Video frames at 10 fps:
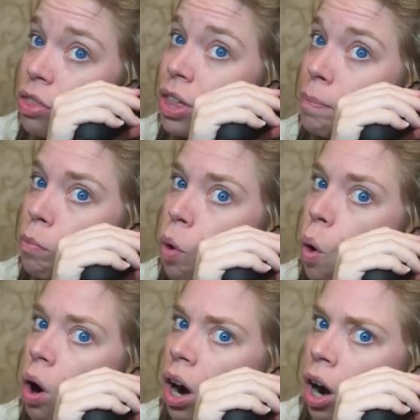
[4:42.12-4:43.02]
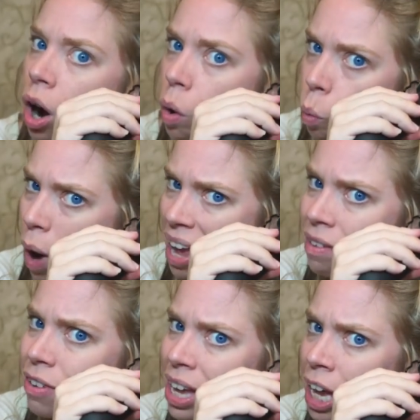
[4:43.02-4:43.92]
the more
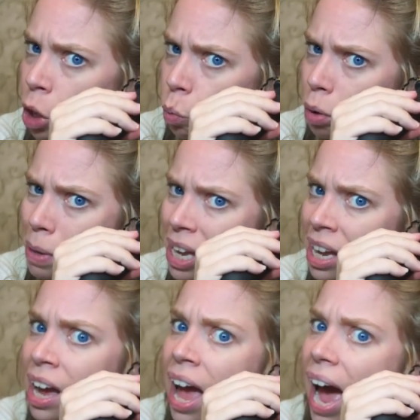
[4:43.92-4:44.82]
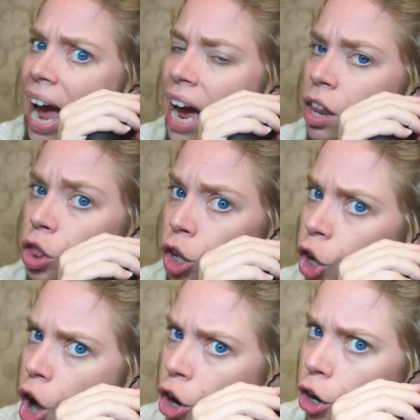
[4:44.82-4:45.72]
wavy it will be, and the
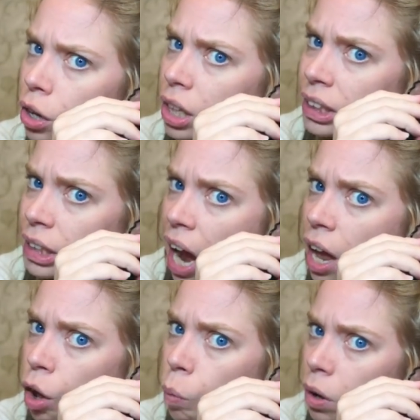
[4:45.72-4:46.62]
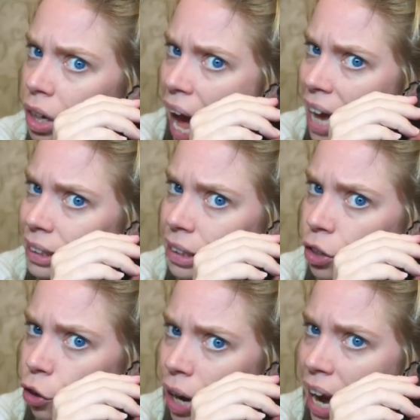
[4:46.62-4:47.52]
longer the style will last
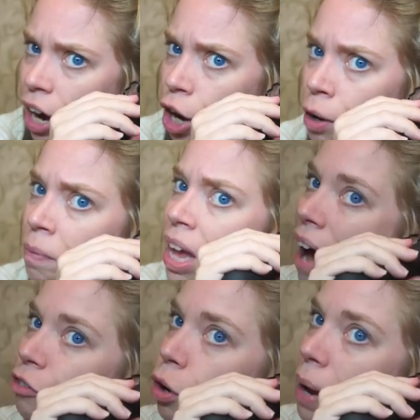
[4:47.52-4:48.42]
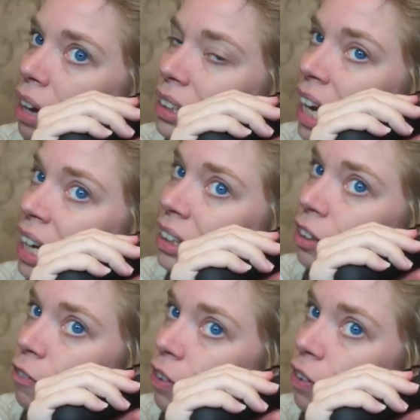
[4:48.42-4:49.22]
in your hair. After about ten to